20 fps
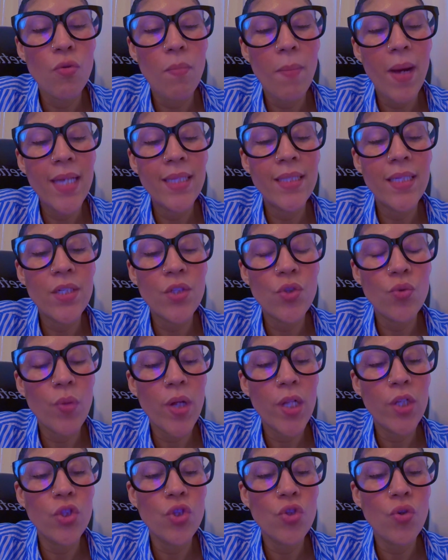you might
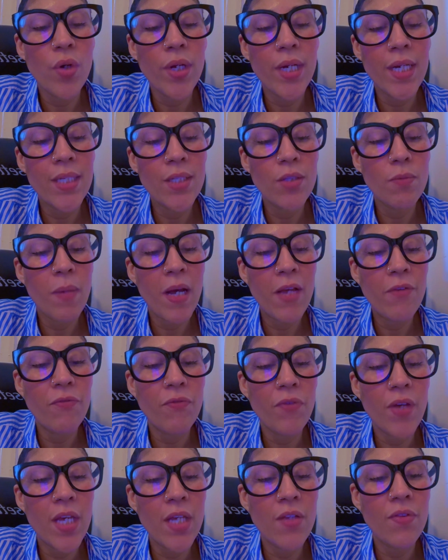as well join us
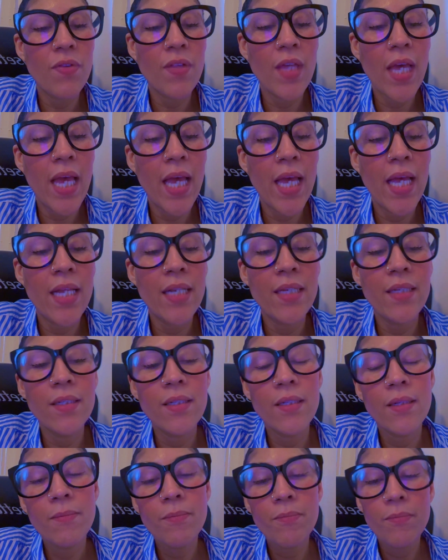by faith
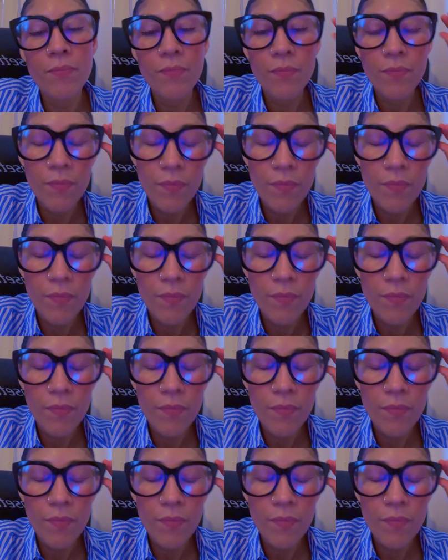and